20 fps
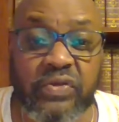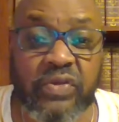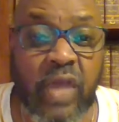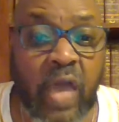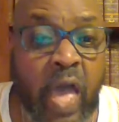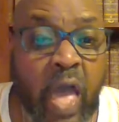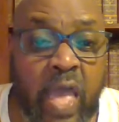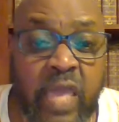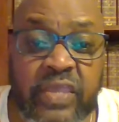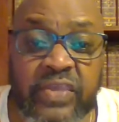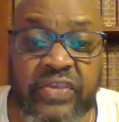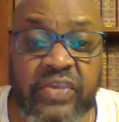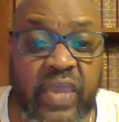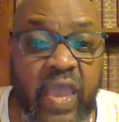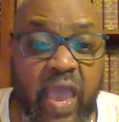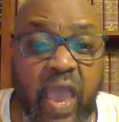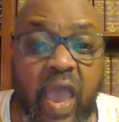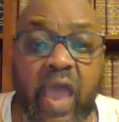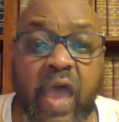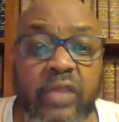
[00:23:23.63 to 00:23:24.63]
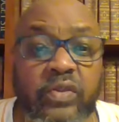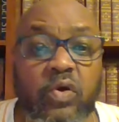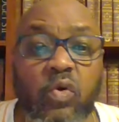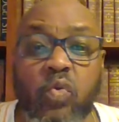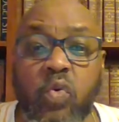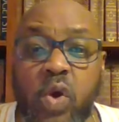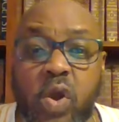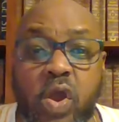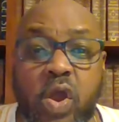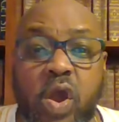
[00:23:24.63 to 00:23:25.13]
The
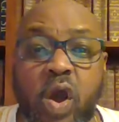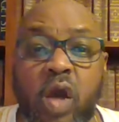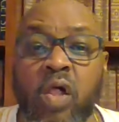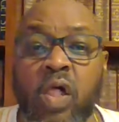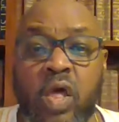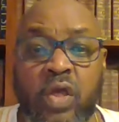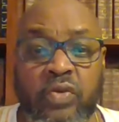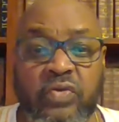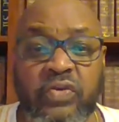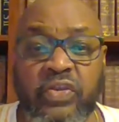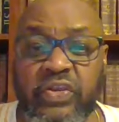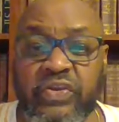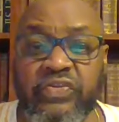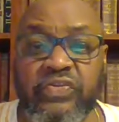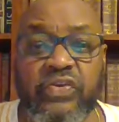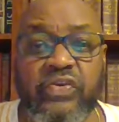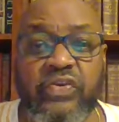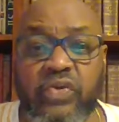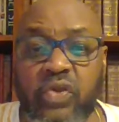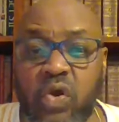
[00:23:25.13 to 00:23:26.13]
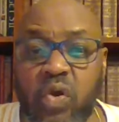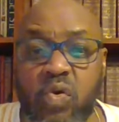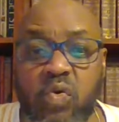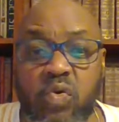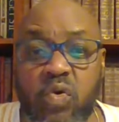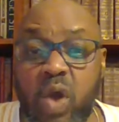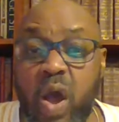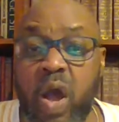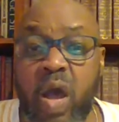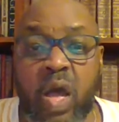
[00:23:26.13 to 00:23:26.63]
world needs to
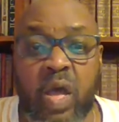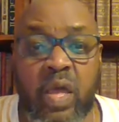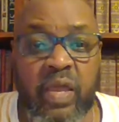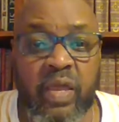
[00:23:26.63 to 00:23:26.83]
know